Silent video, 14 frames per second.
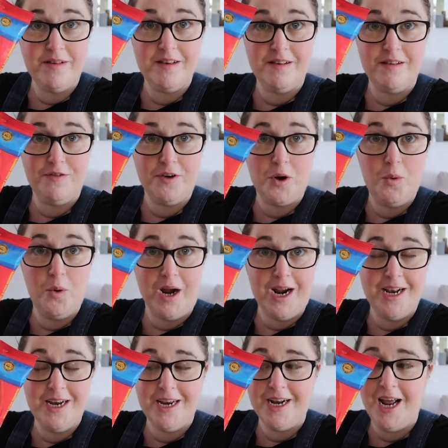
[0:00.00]
These are for quick
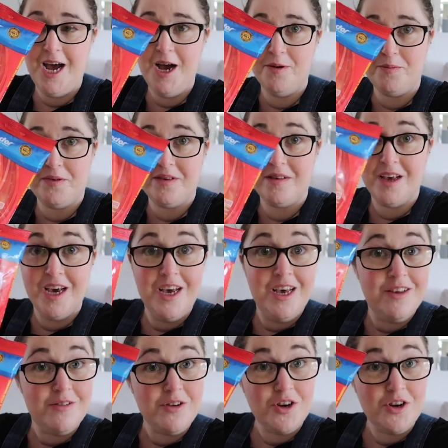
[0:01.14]
cleanups. So